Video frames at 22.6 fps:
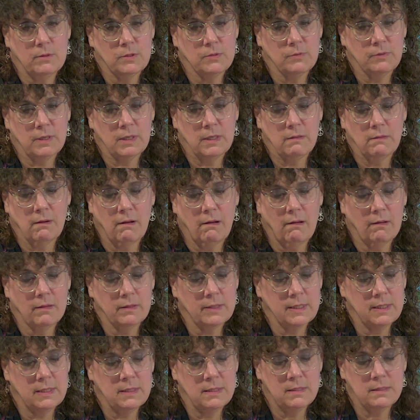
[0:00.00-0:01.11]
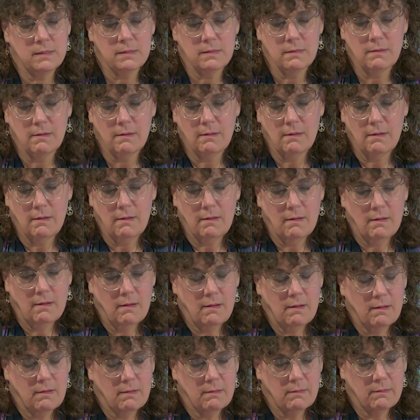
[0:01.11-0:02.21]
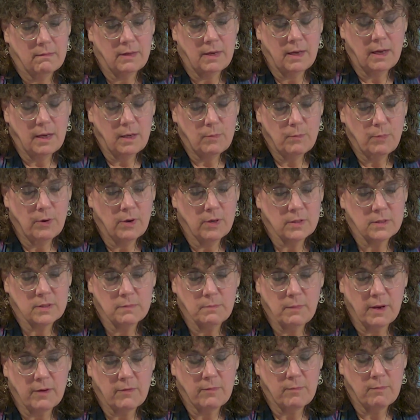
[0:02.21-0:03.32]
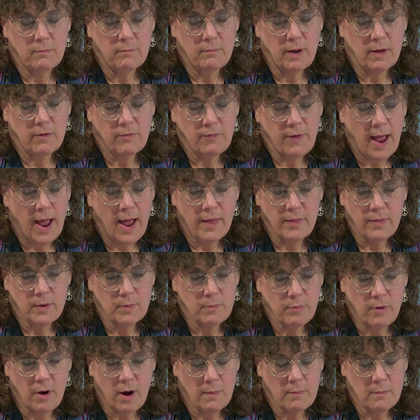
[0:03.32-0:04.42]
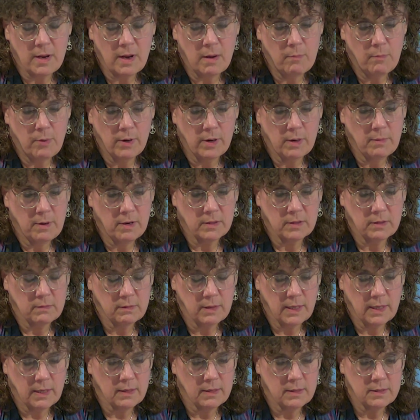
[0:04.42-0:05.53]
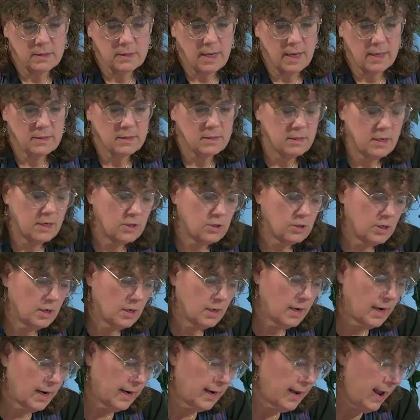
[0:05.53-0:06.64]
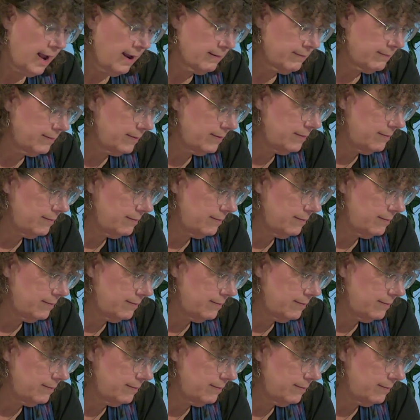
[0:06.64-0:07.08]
was reading all these kid books, and my my father brought me a book about the Lincoln assassination, and I got